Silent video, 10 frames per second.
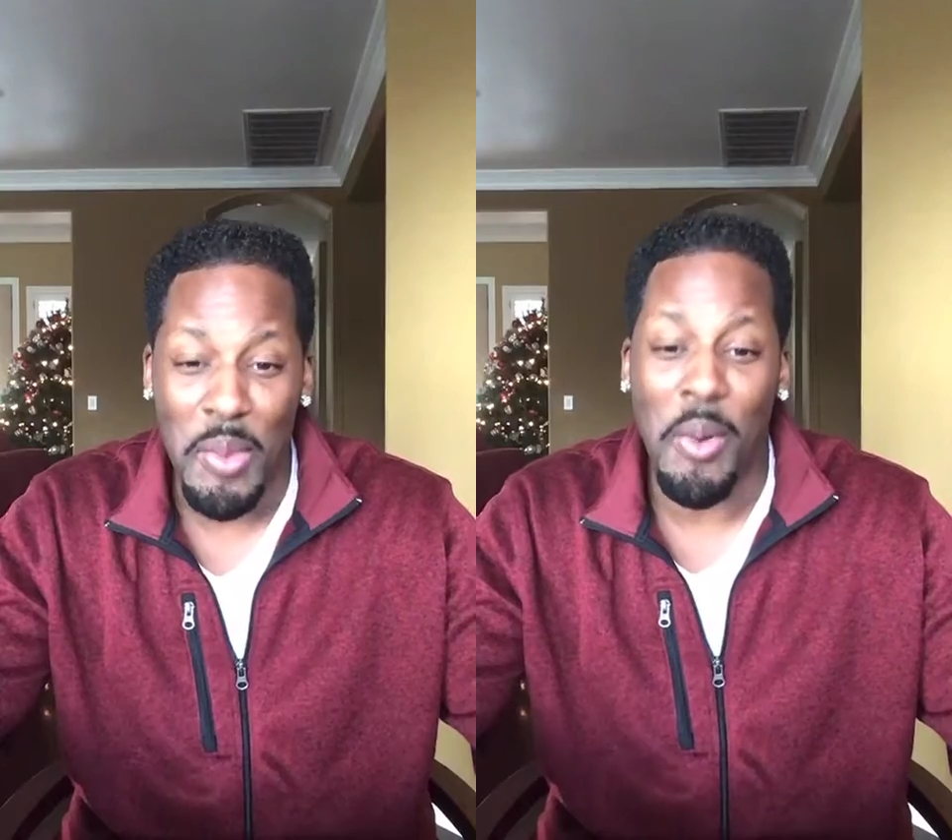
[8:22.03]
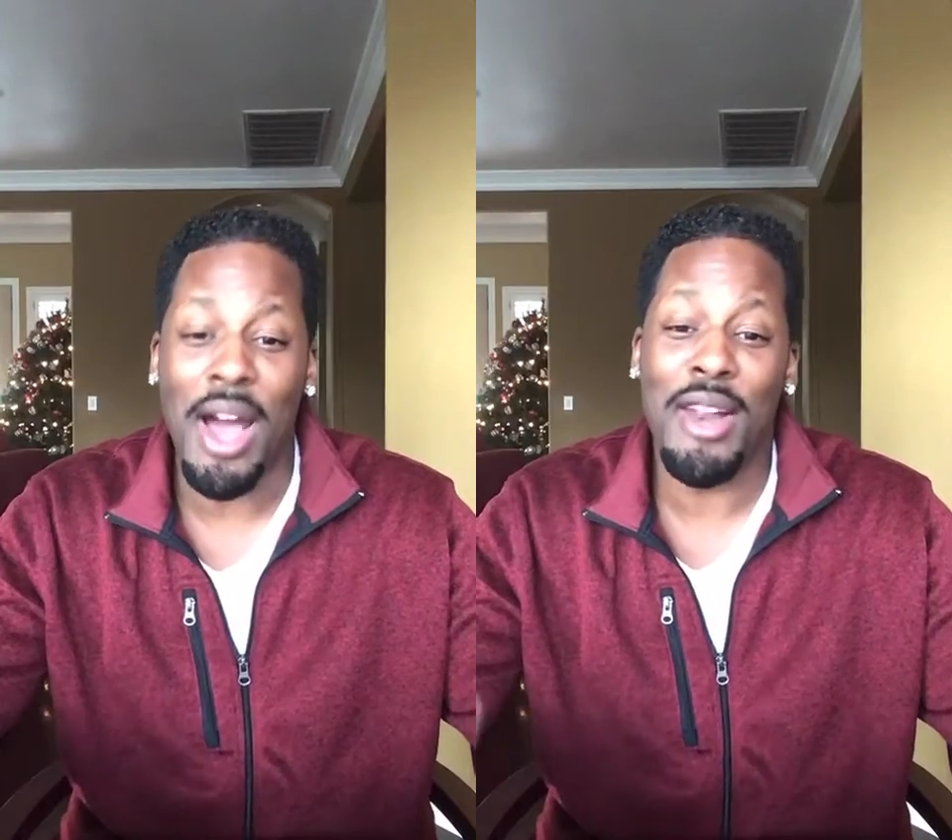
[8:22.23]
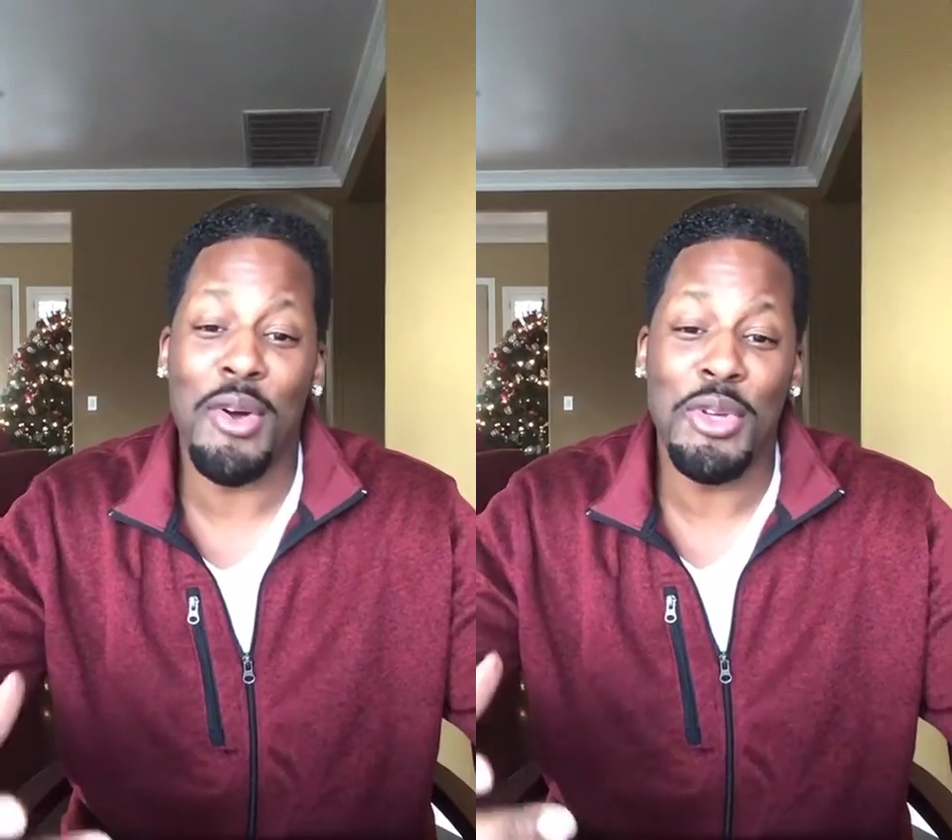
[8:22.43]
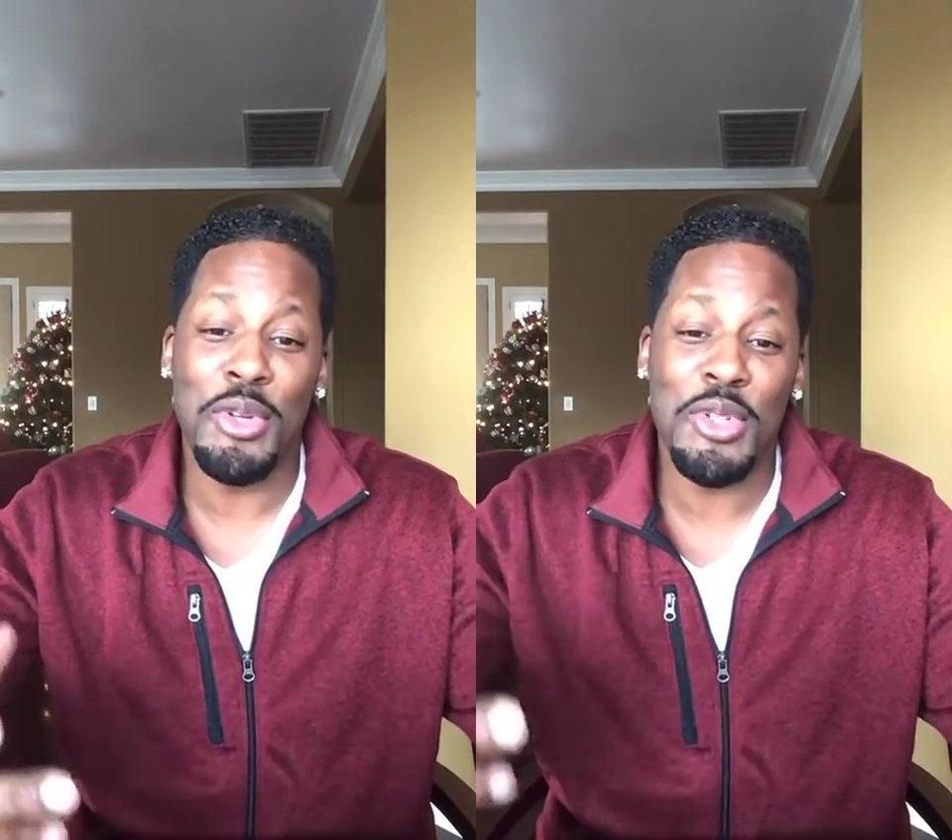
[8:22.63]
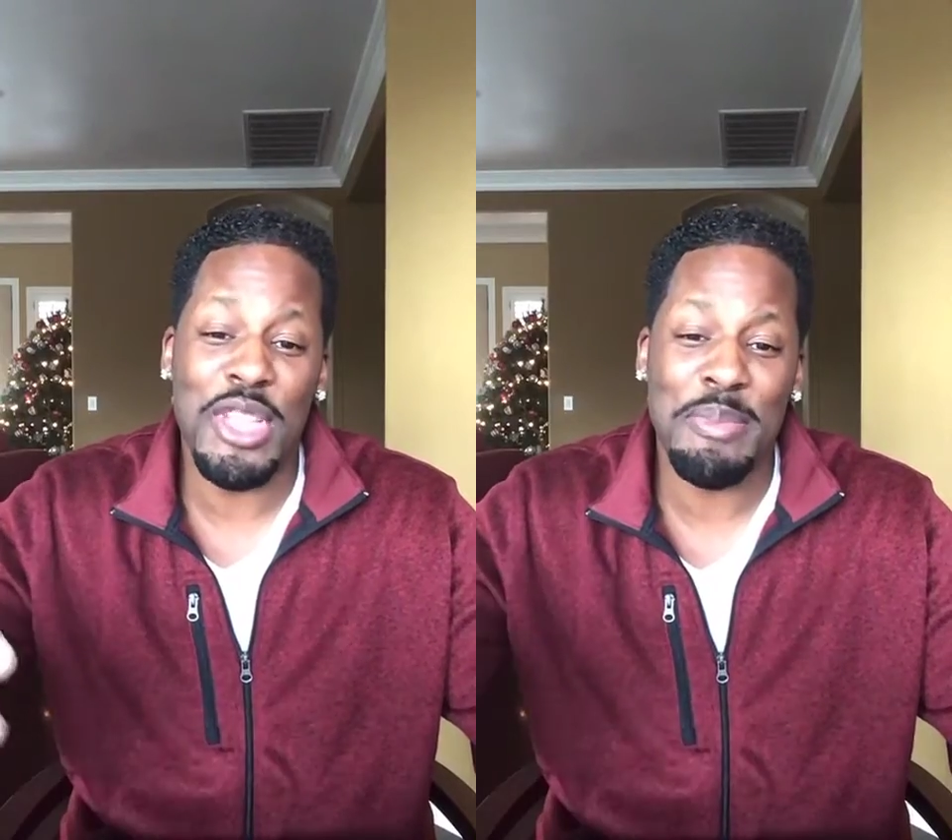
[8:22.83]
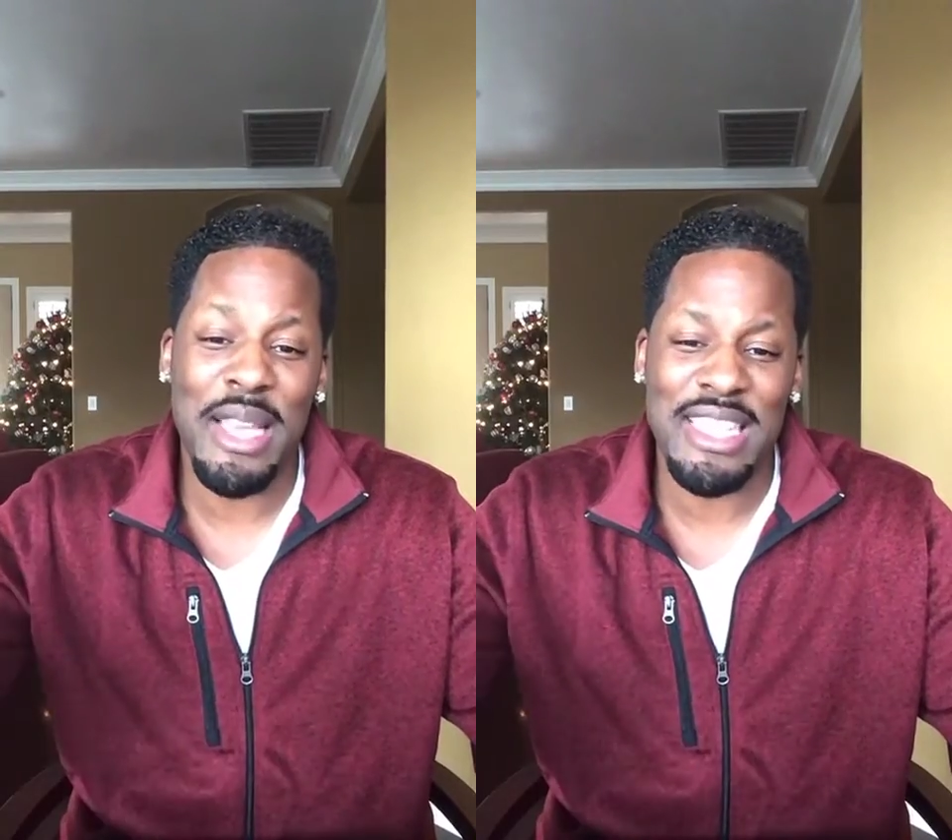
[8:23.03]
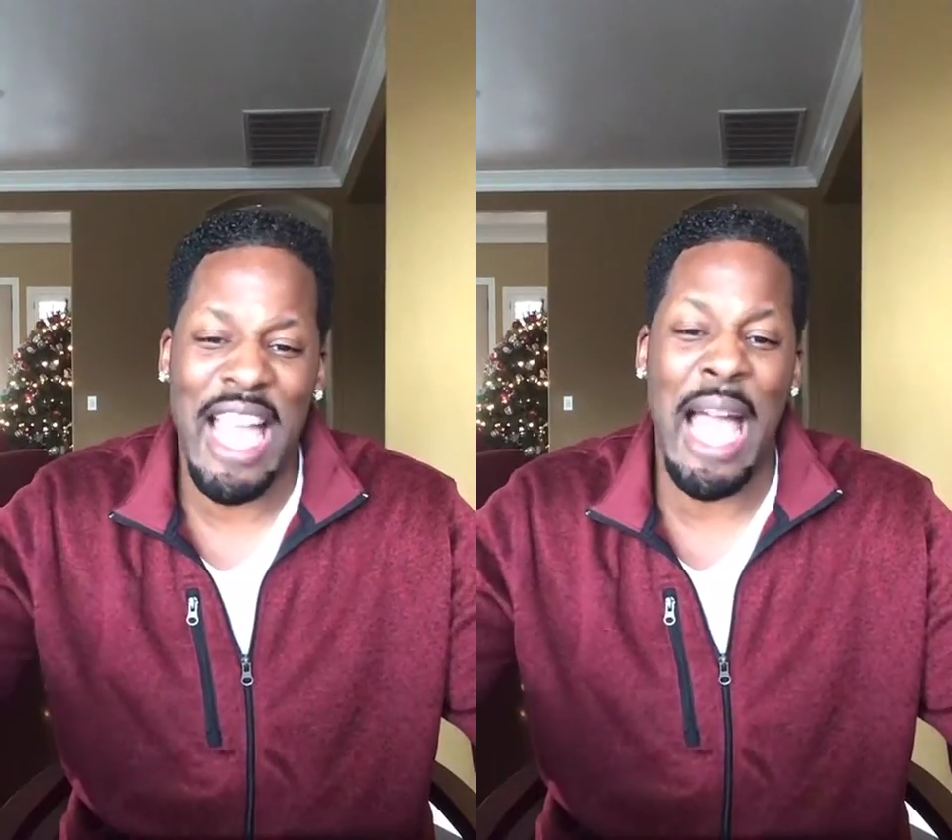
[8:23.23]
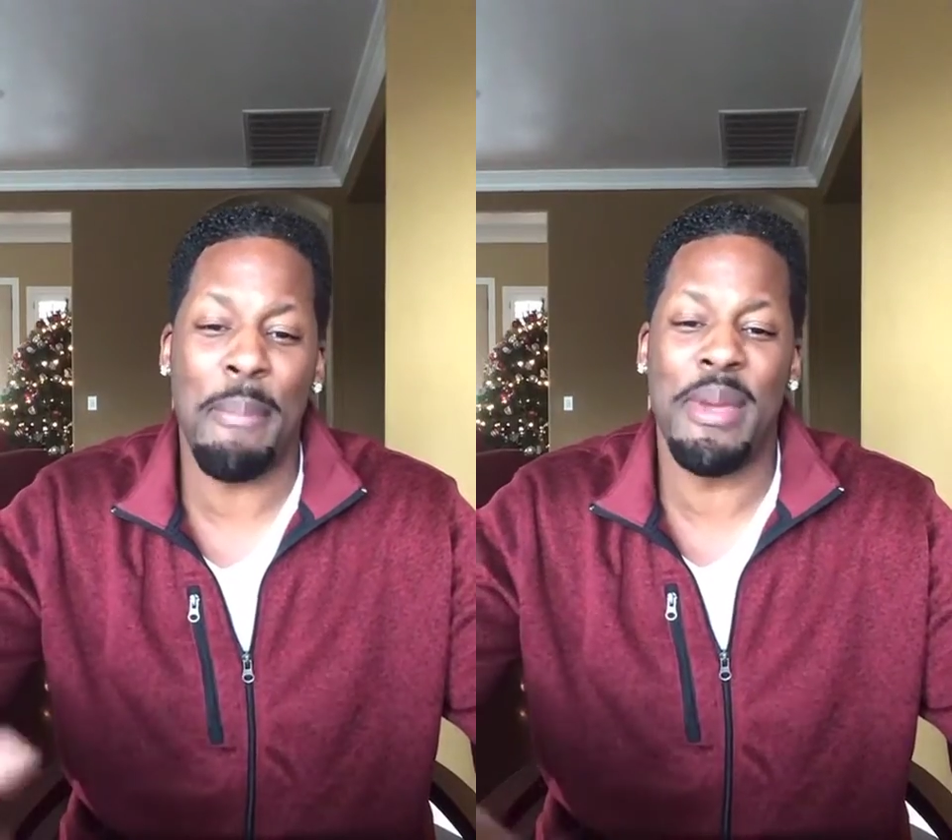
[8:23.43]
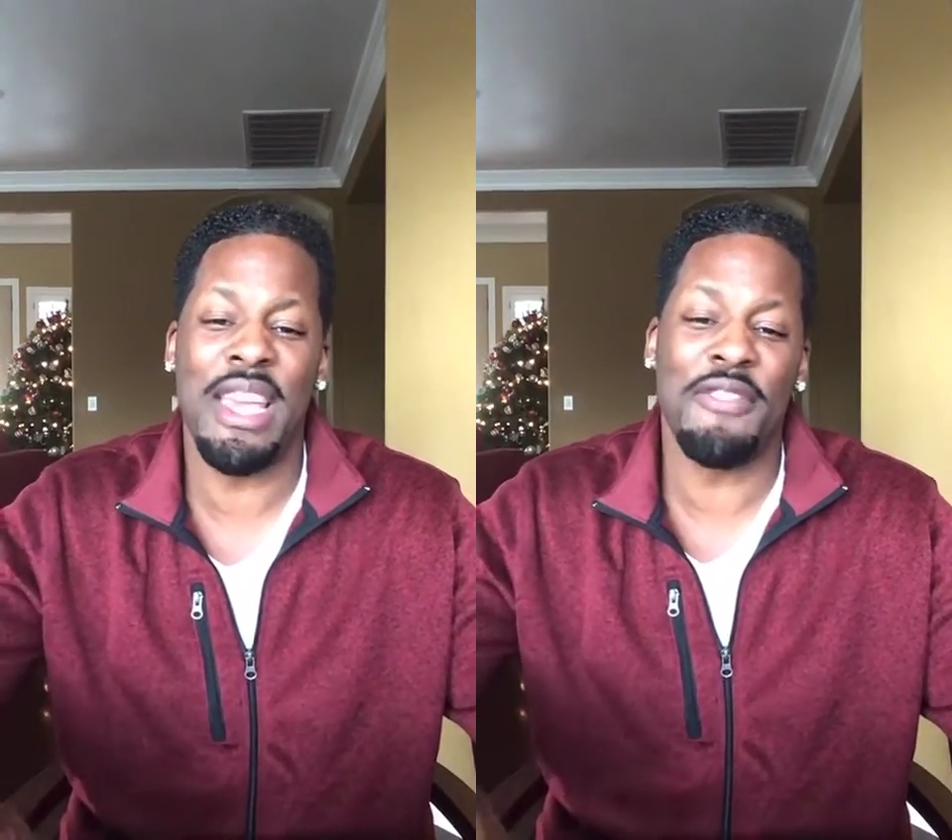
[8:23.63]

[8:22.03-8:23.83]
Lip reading: Why don't you just be as happy